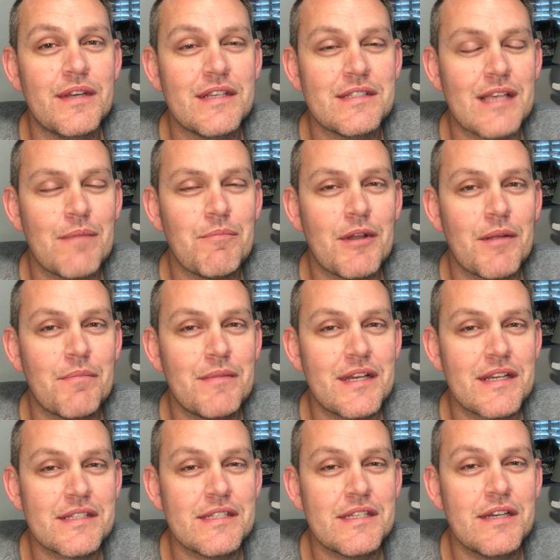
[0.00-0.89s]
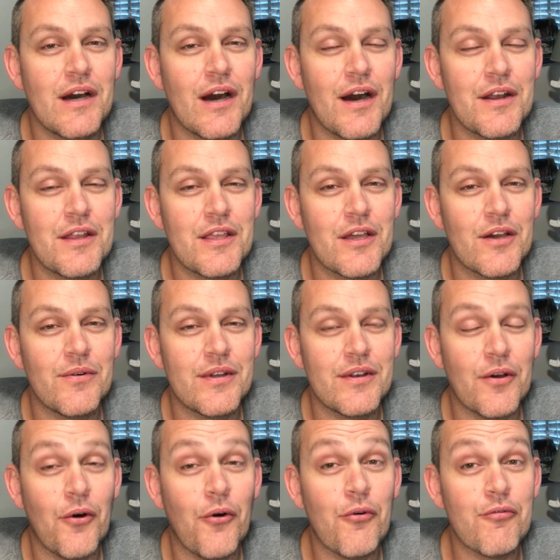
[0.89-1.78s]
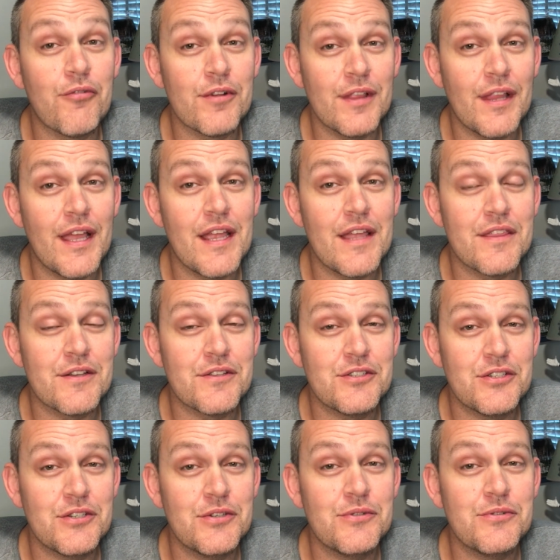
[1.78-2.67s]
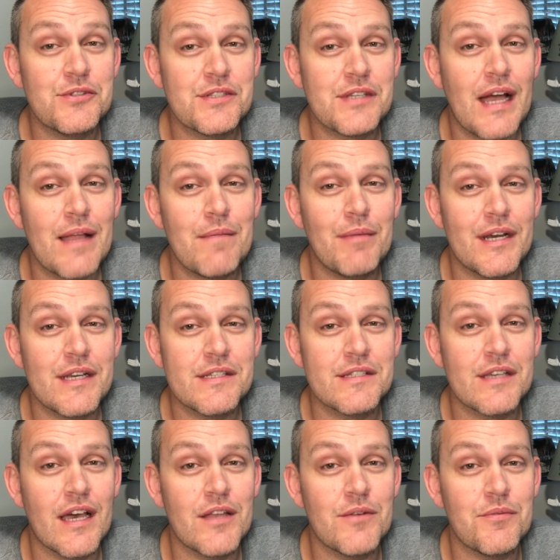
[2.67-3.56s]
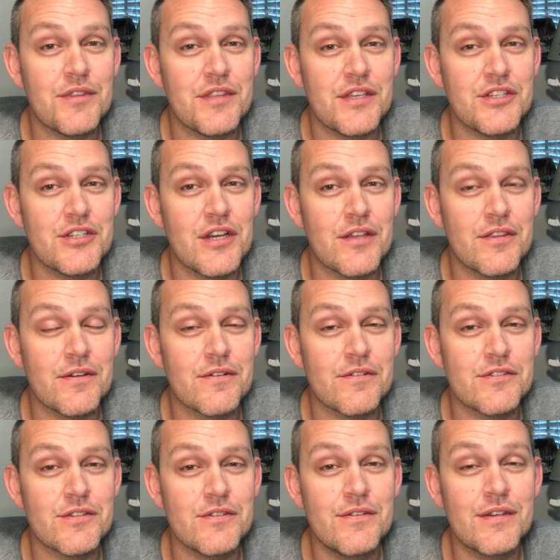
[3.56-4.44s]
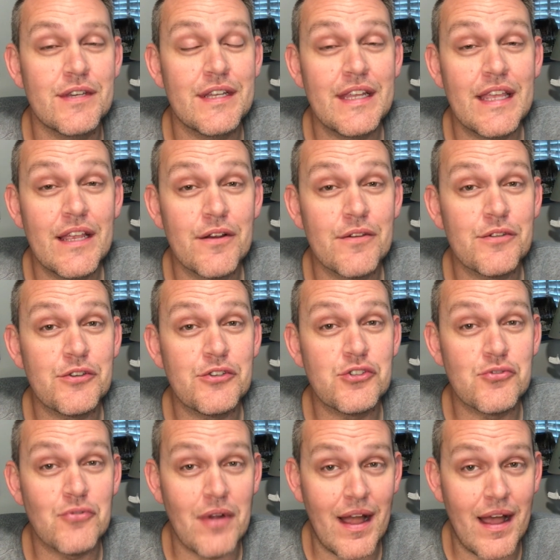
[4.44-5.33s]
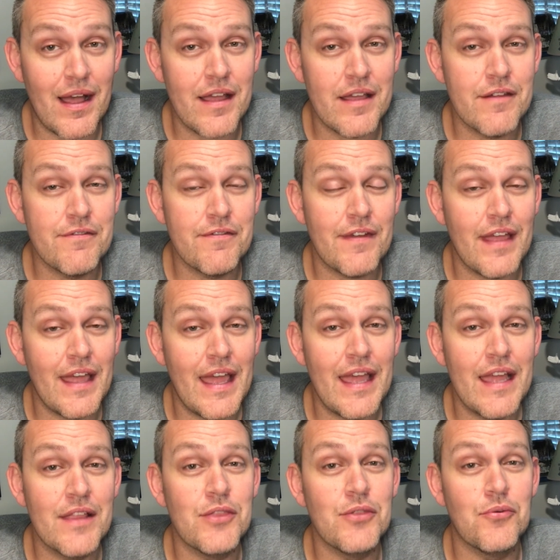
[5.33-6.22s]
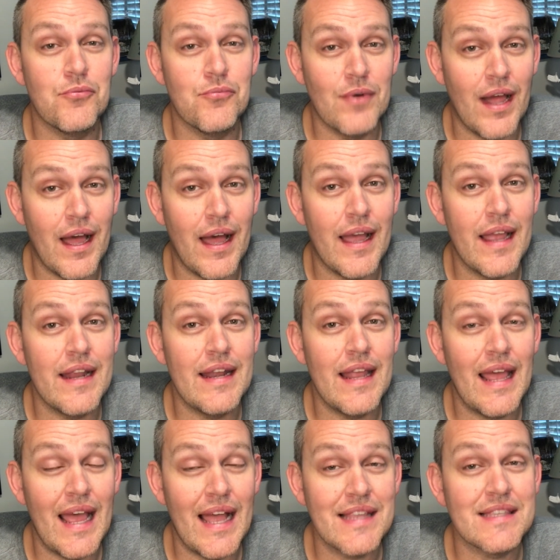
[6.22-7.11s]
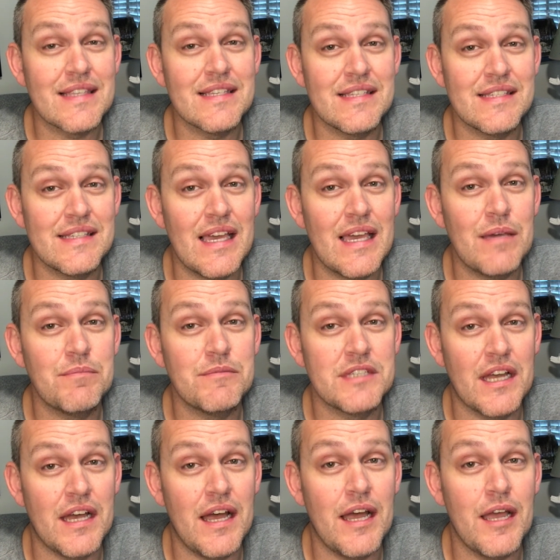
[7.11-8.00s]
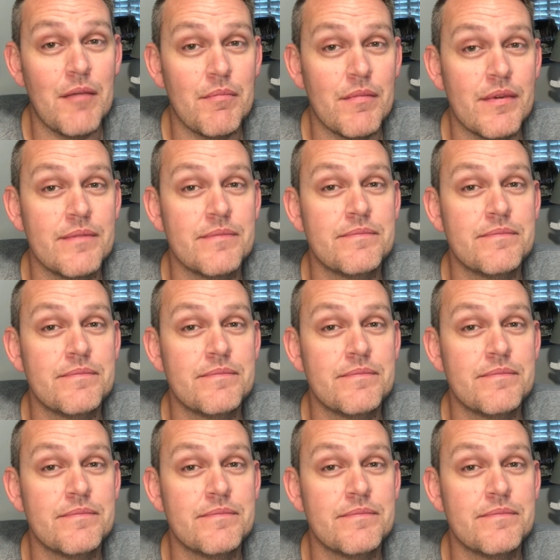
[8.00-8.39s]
is I'm going to mix the audio and overlay the two side by side with each other so you can hear the drive and the ride at the same time.